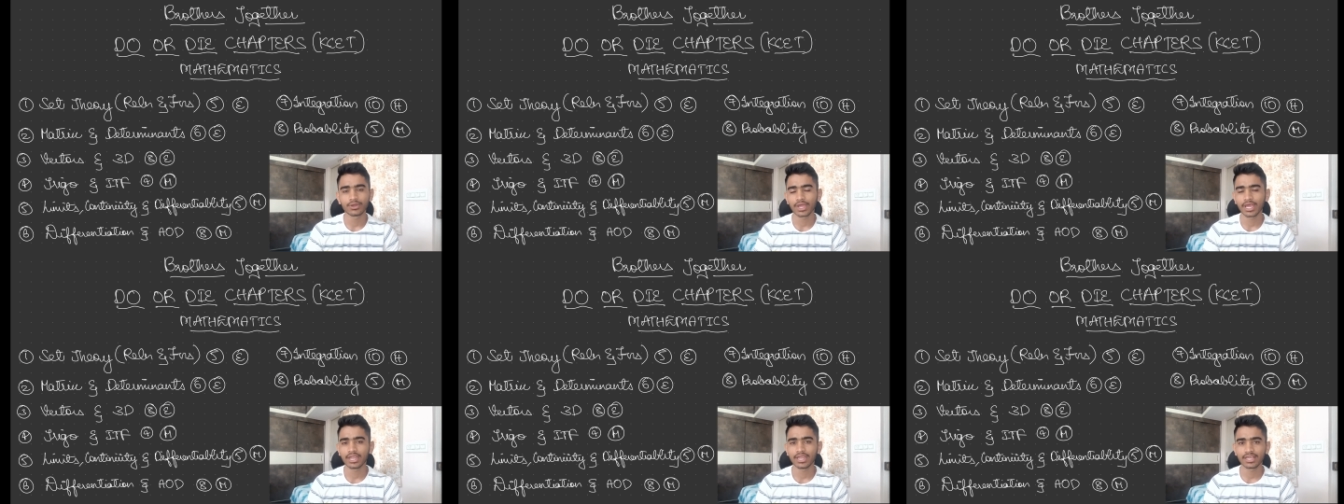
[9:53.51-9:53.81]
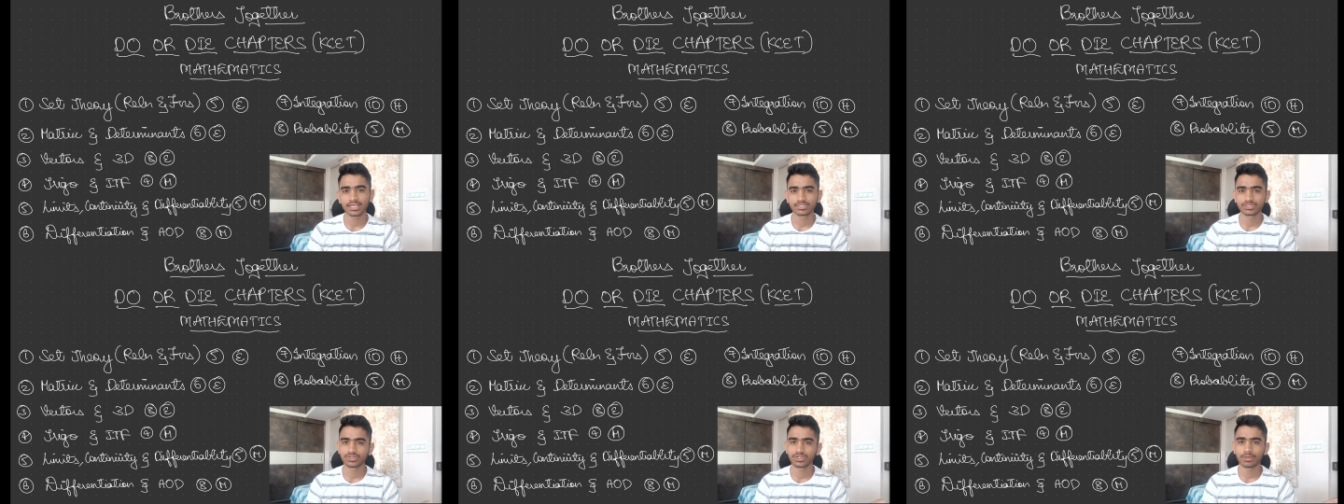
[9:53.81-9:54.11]

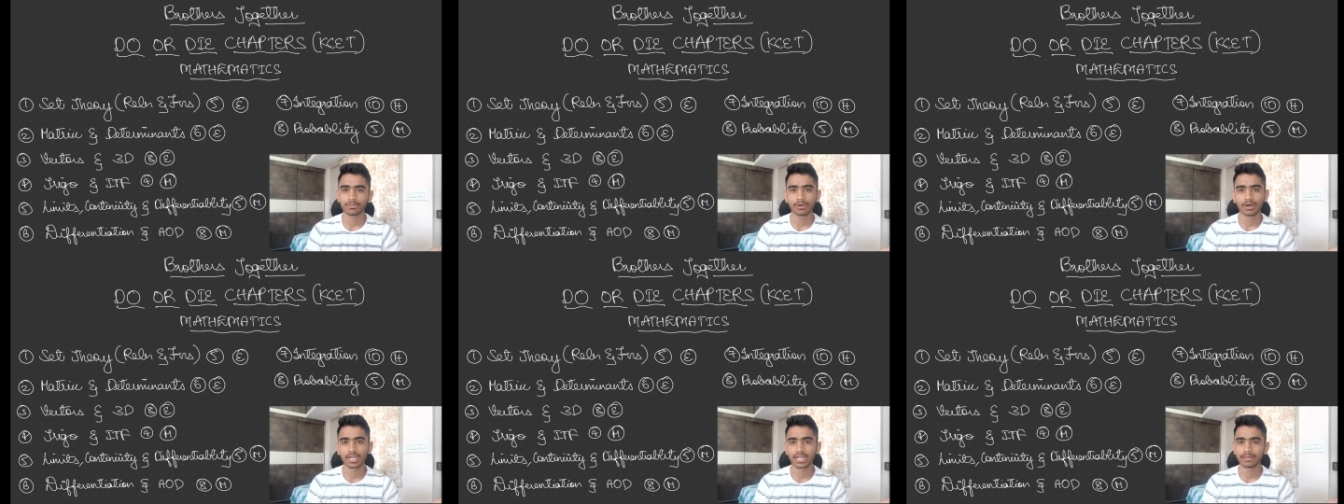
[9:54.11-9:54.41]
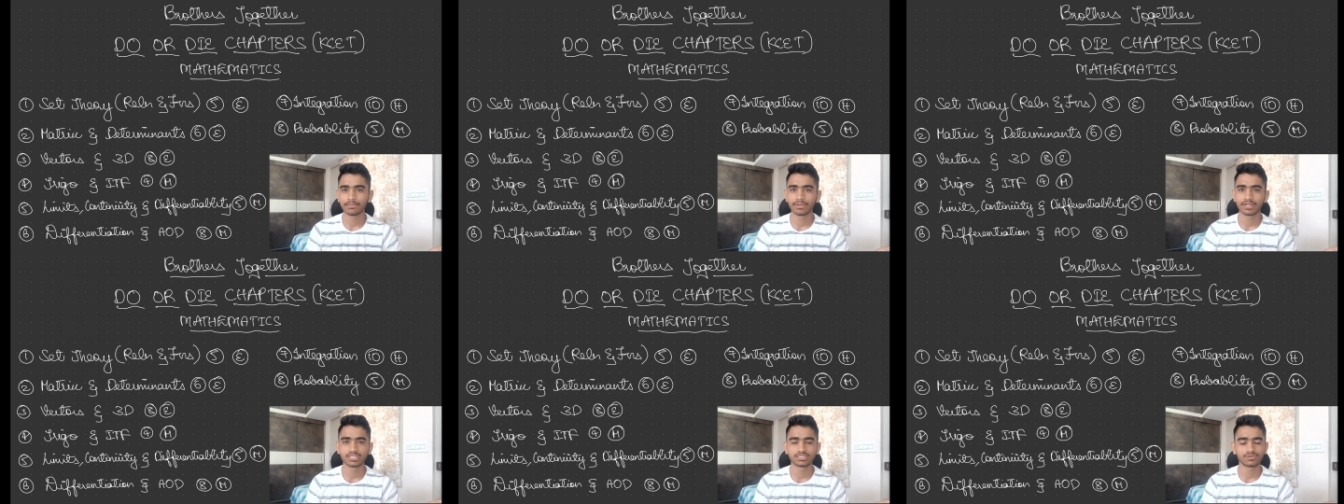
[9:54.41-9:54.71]
nx to the power
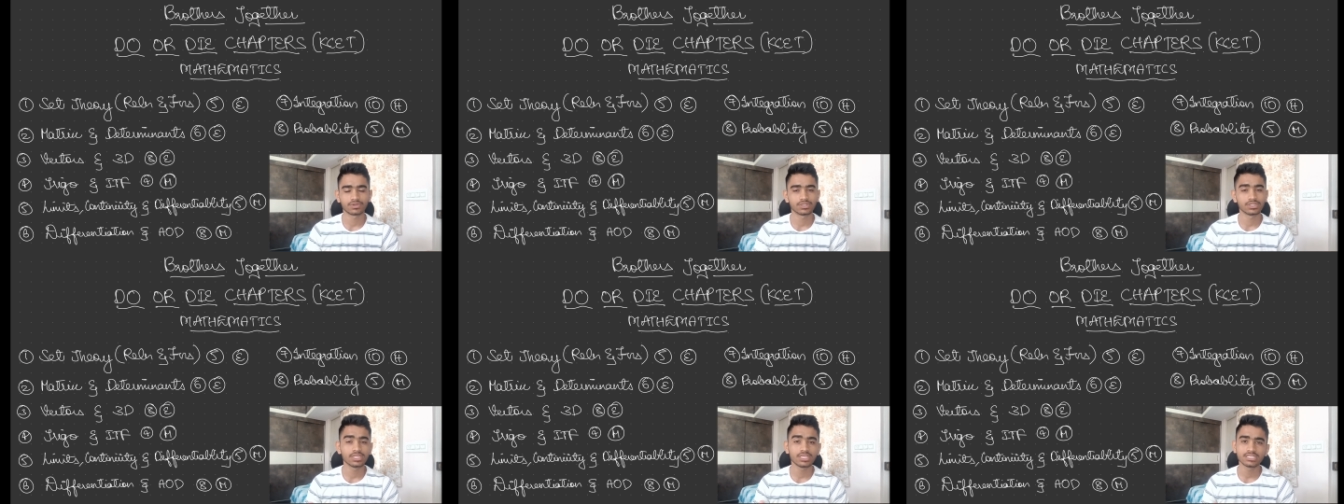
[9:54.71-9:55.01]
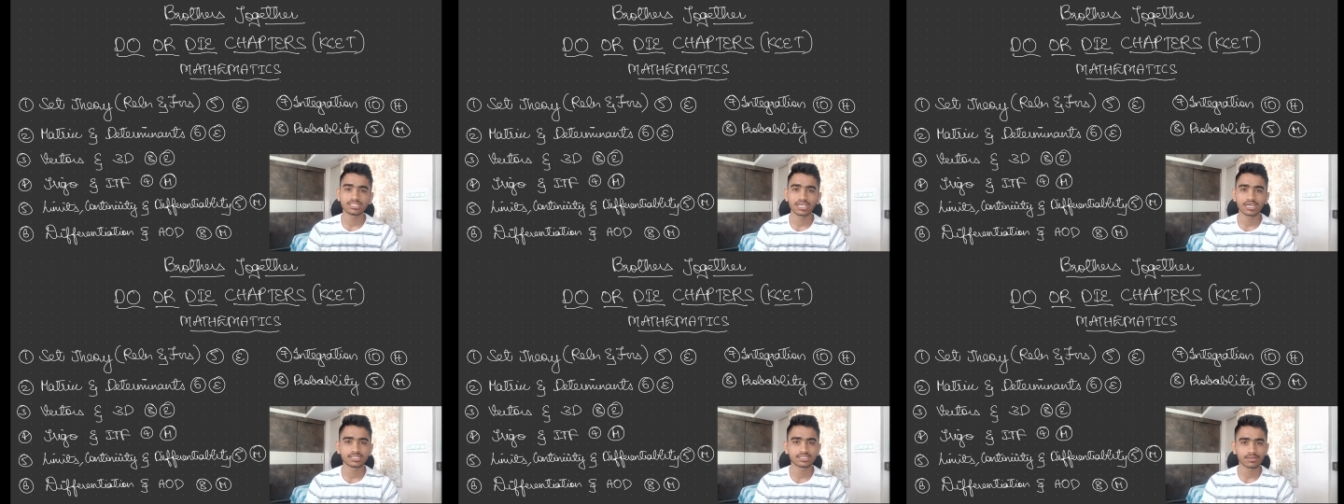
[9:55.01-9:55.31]
n minus 1
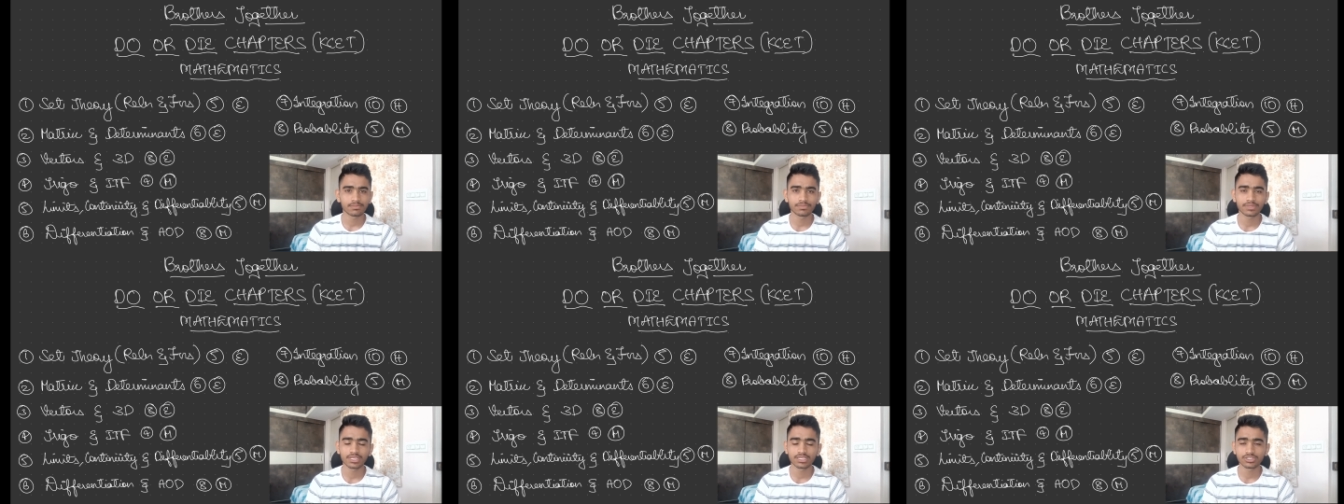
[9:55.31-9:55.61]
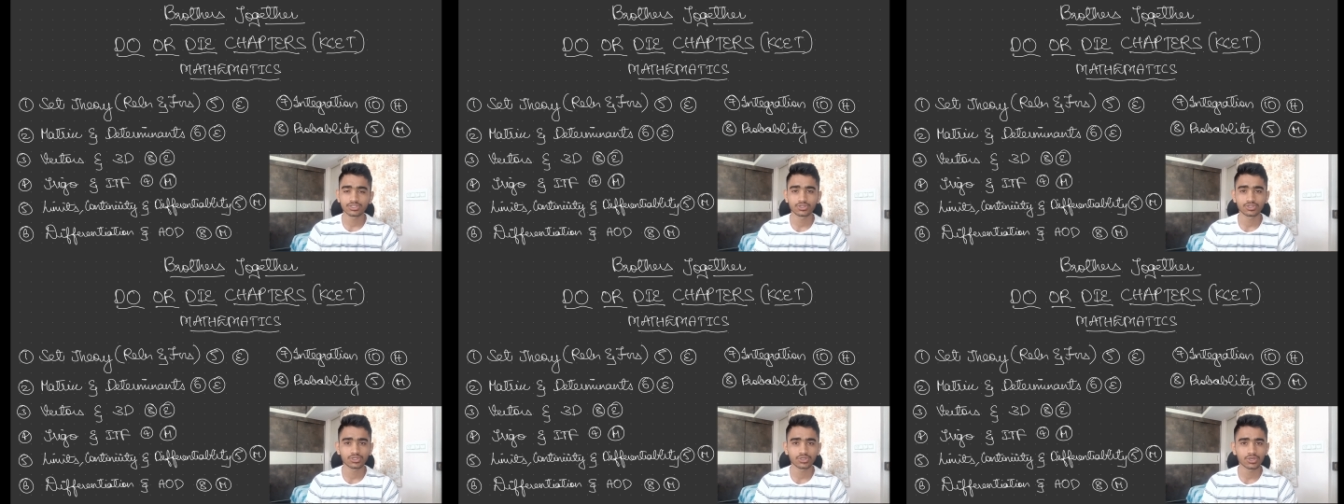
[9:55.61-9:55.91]
these are some things
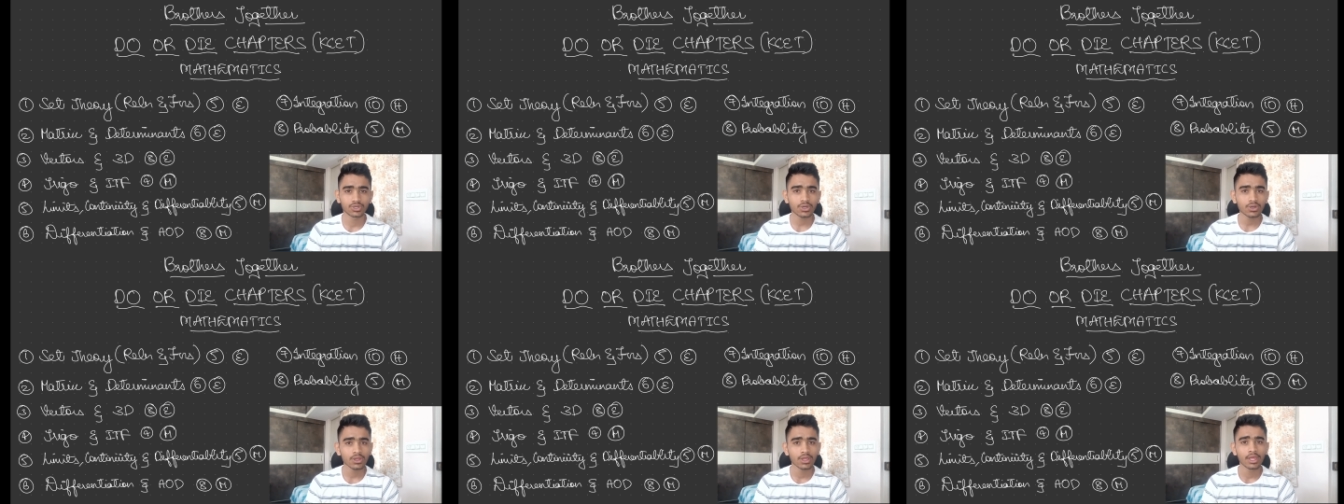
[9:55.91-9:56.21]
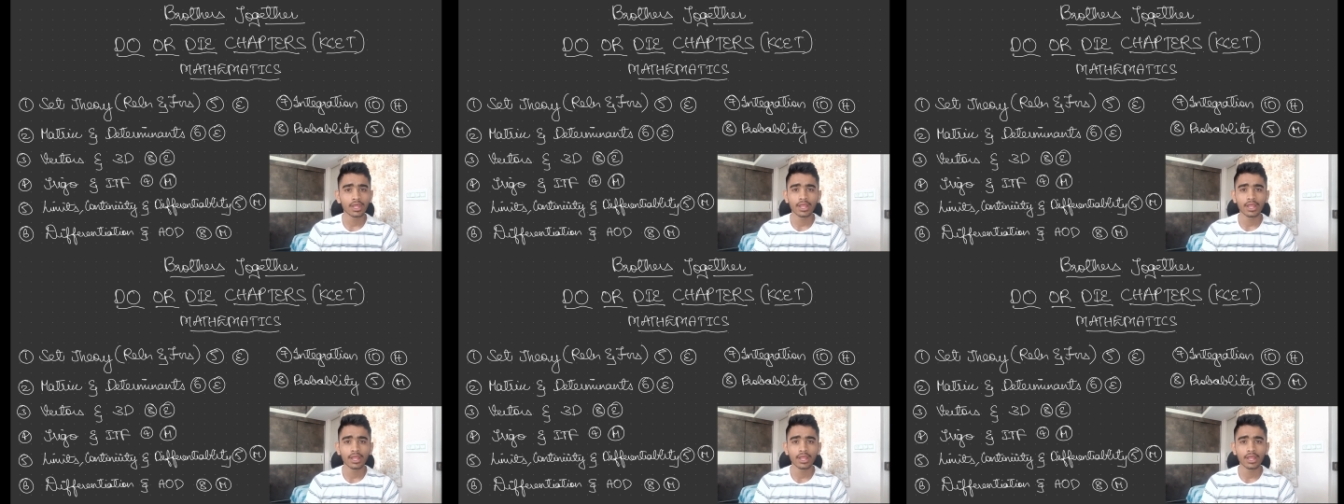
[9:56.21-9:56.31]
you should know